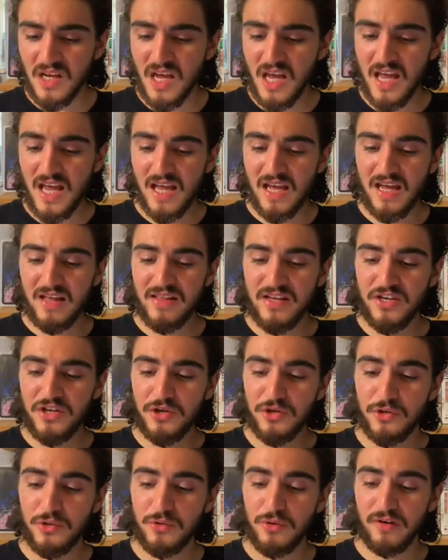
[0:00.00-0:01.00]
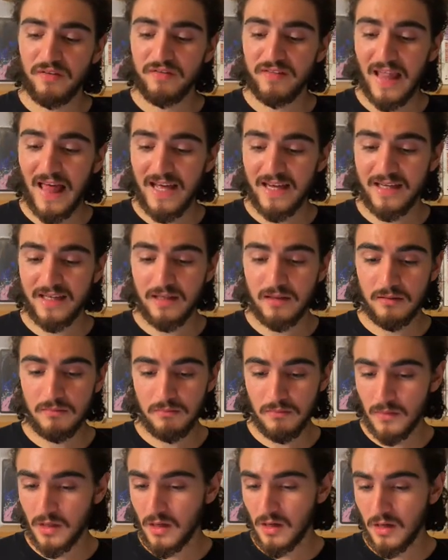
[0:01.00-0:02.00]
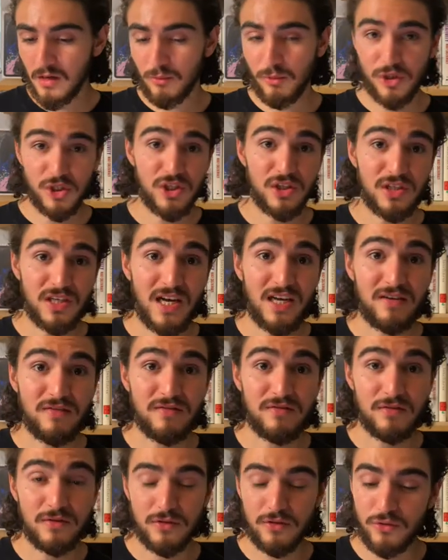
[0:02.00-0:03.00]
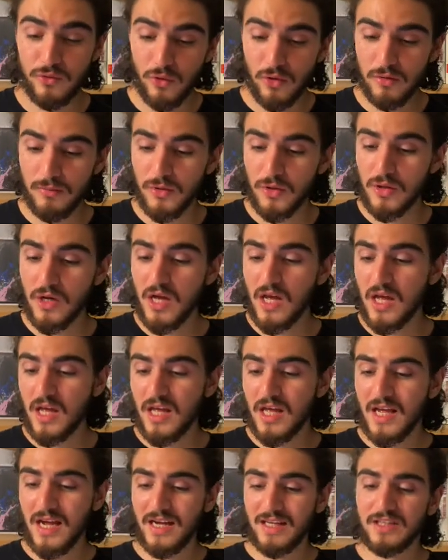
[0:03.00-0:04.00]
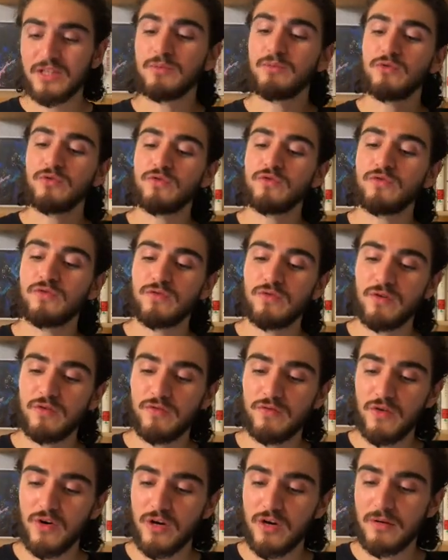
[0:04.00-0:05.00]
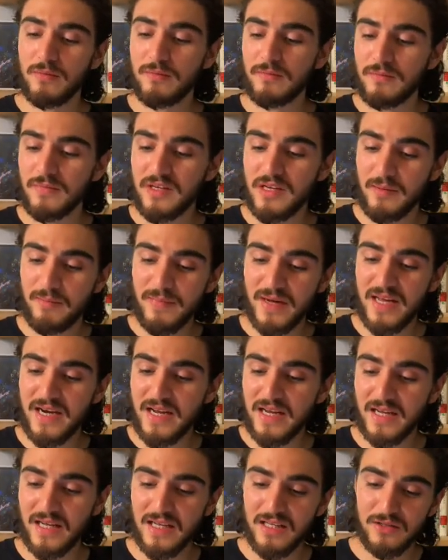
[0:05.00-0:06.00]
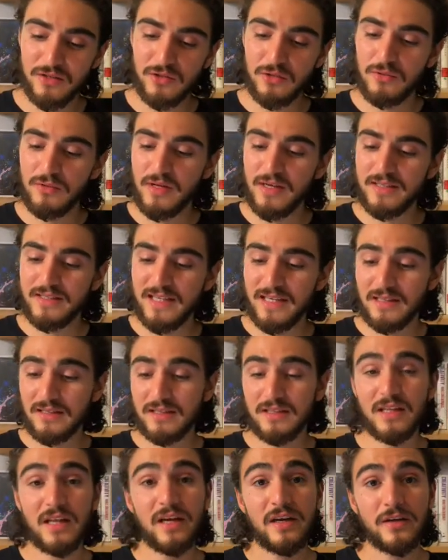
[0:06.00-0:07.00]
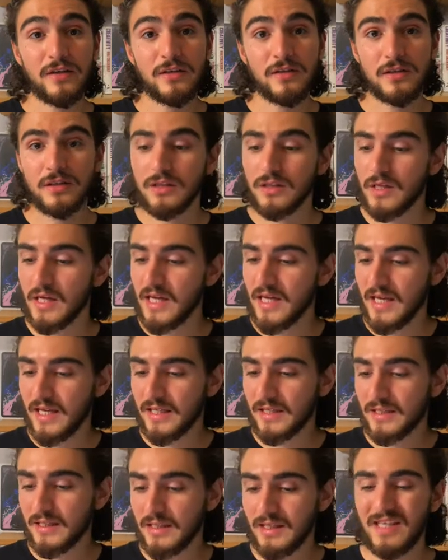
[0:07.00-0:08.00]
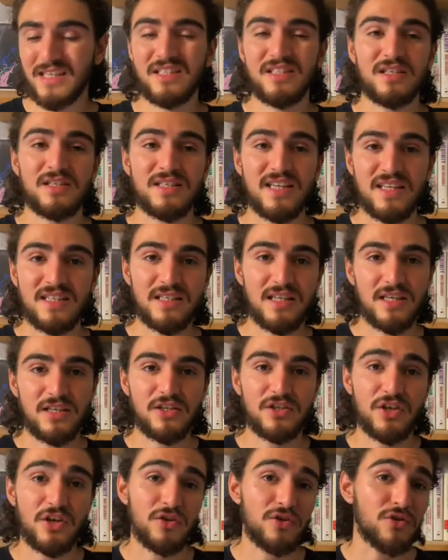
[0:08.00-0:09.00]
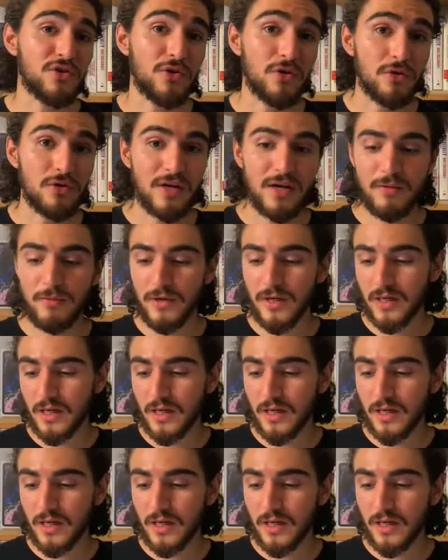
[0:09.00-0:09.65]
And then you do a flatten, which is kind of normal to move from the embedding into the dense layers, and that's dense layers are the neural network,